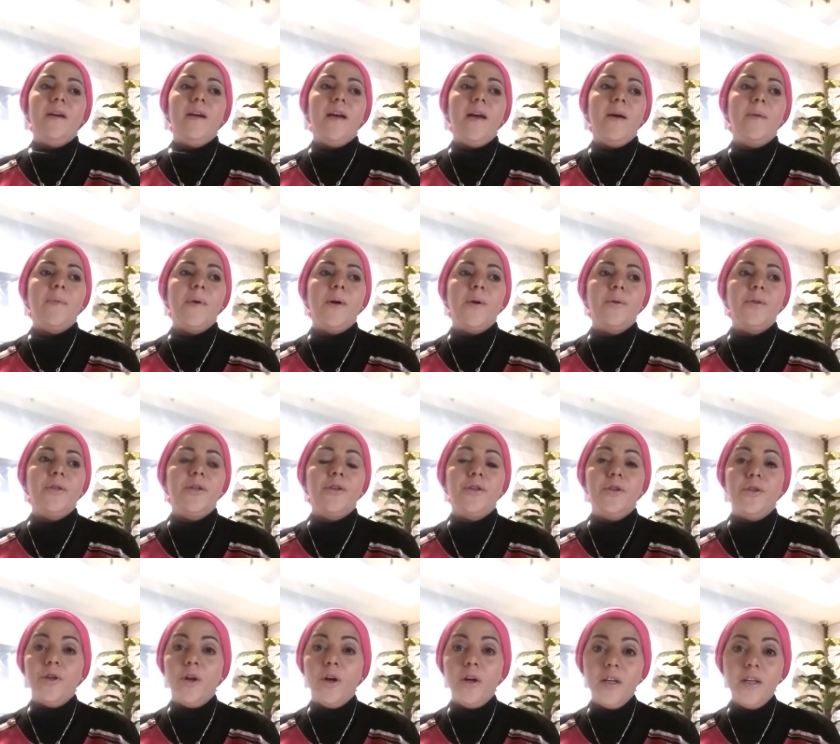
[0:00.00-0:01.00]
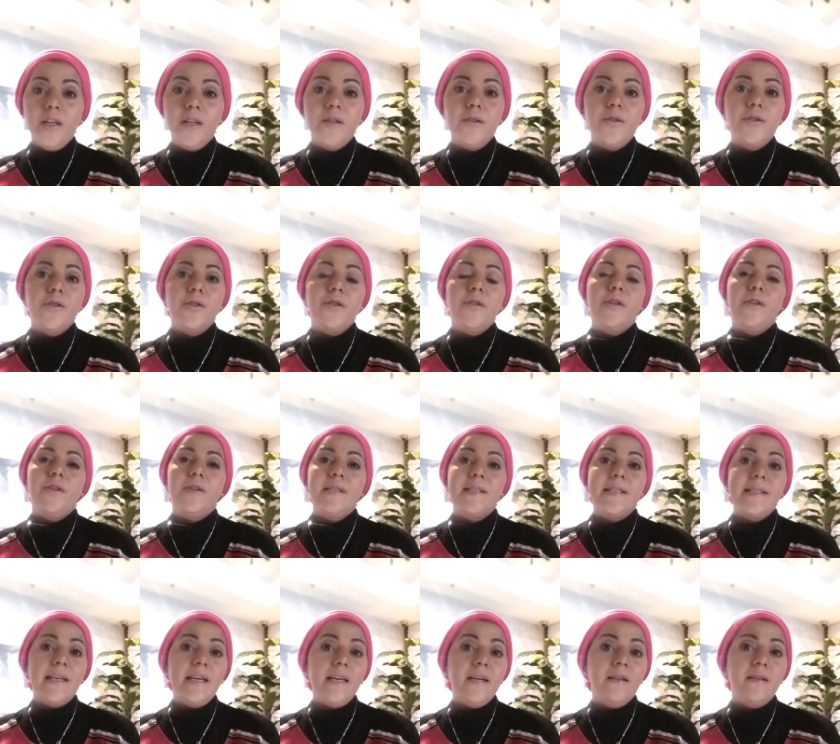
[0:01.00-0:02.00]
about her knowledge, her
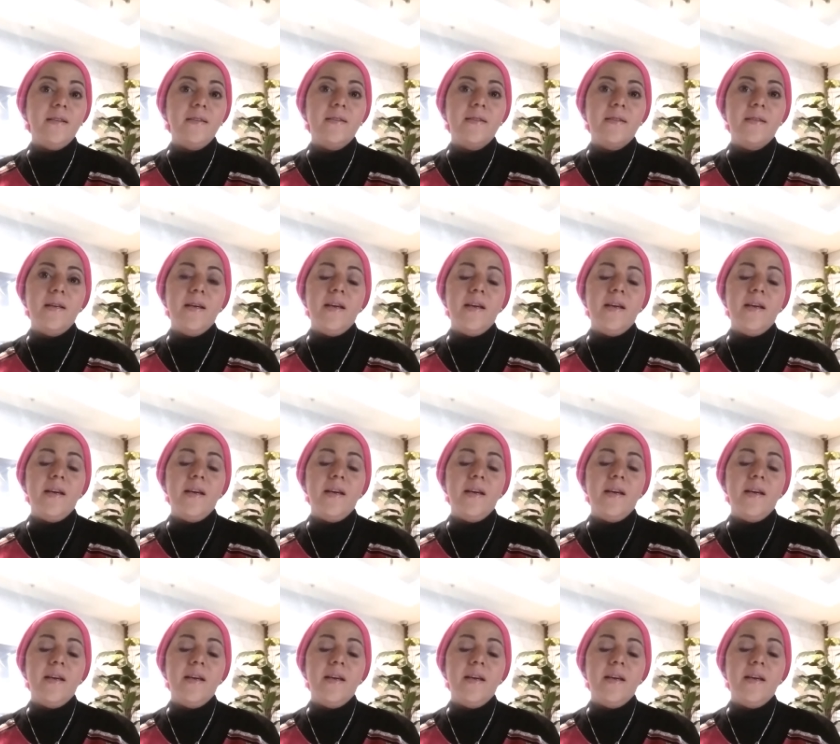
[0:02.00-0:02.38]
skills,